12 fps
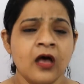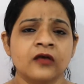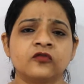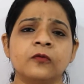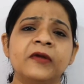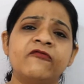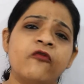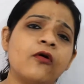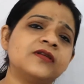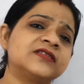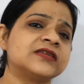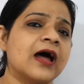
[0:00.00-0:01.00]
So
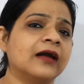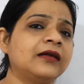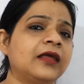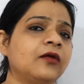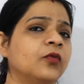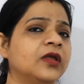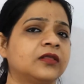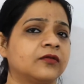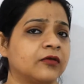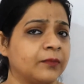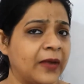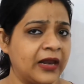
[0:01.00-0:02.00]
before starting with
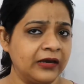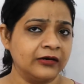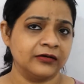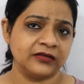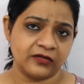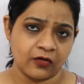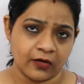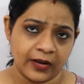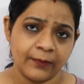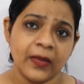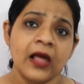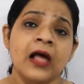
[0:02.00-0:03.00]
remainder theorem,